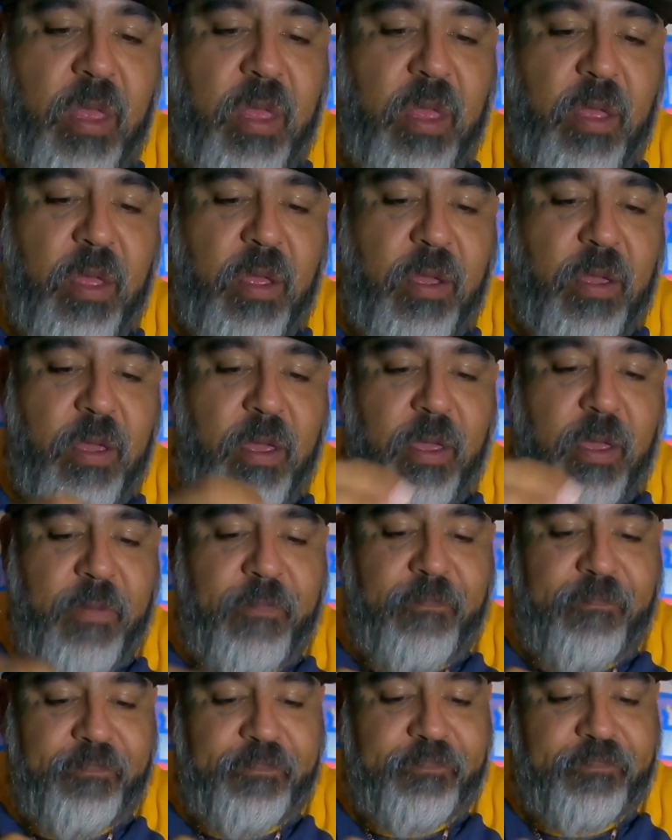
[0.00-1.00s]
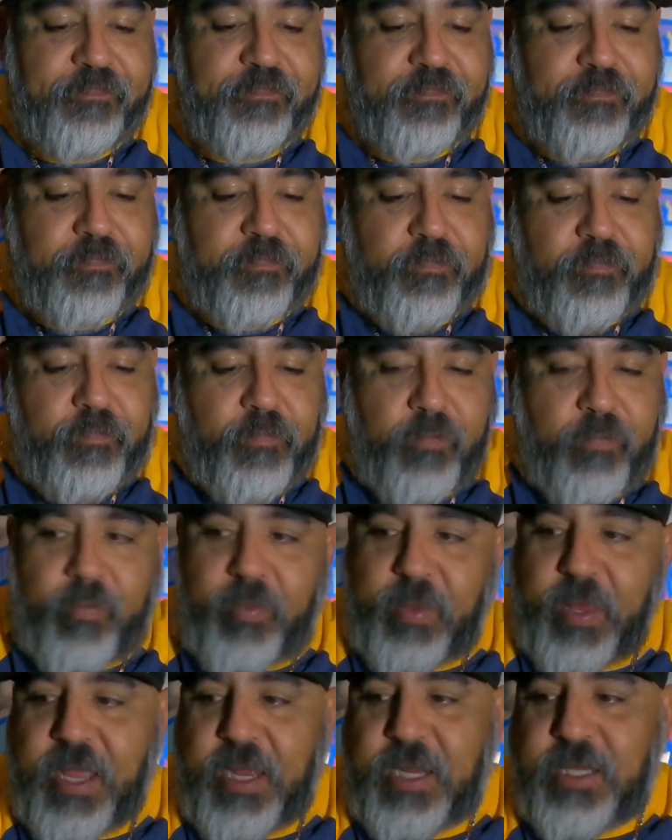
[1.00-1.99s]
Okay.
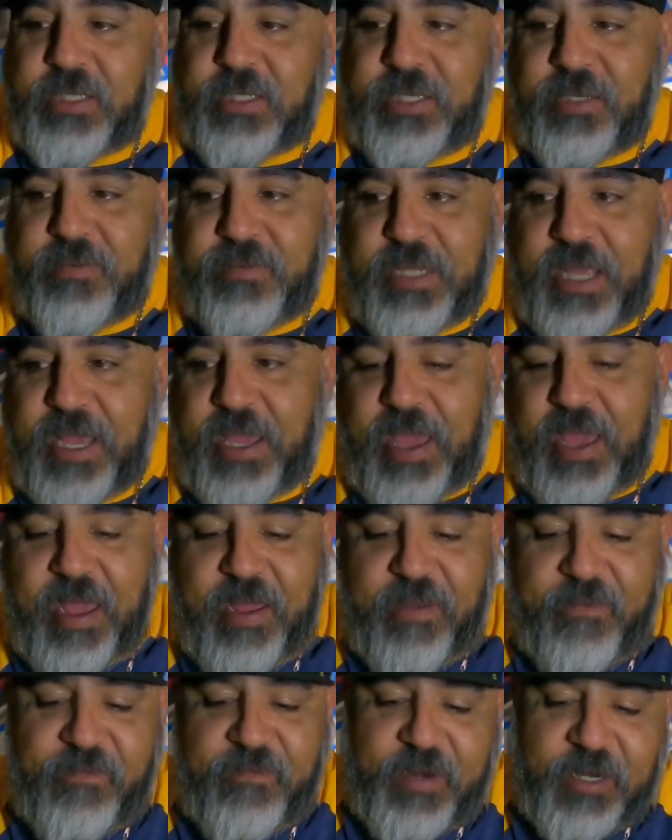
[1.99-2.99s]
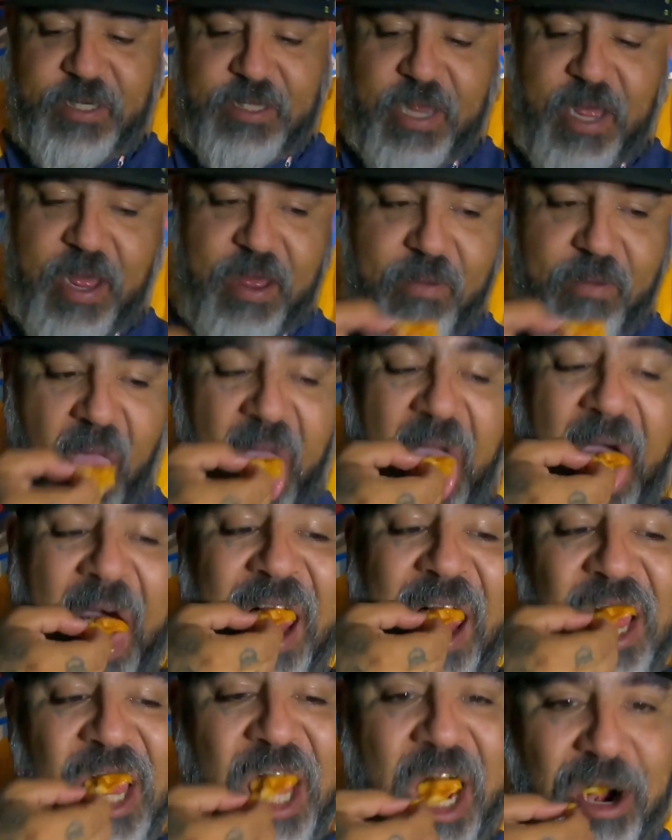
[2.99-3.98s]
And it seems like every time,
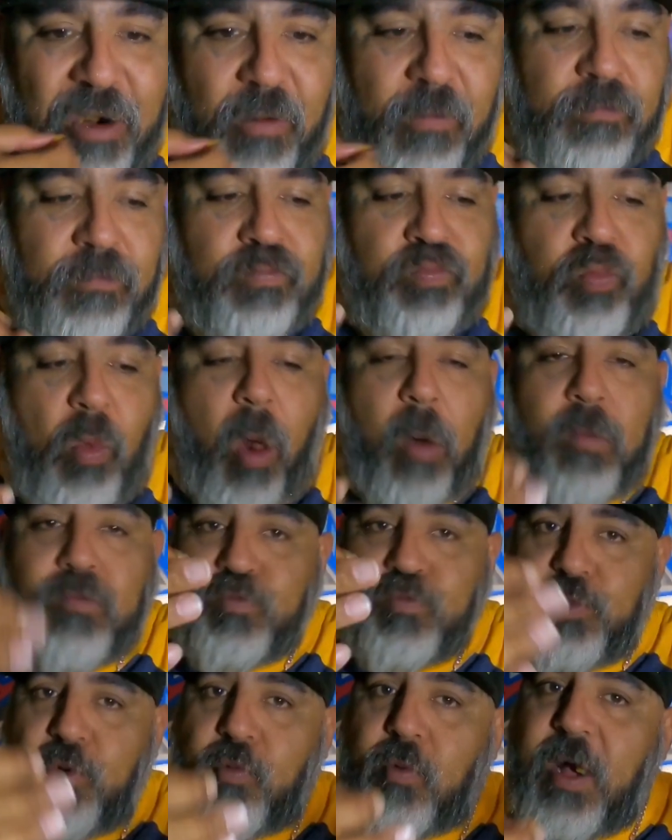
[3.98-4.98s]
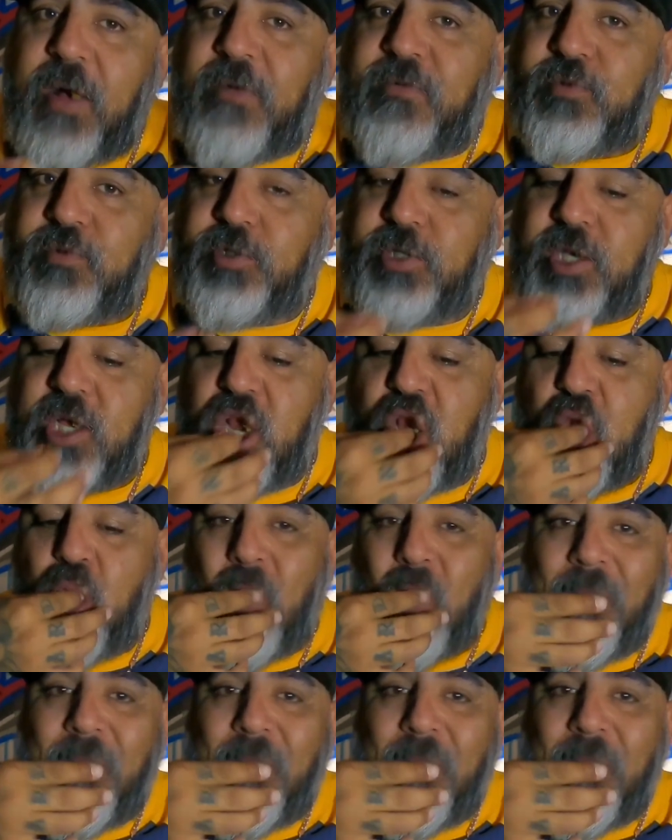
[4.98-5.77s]
the waffle's good.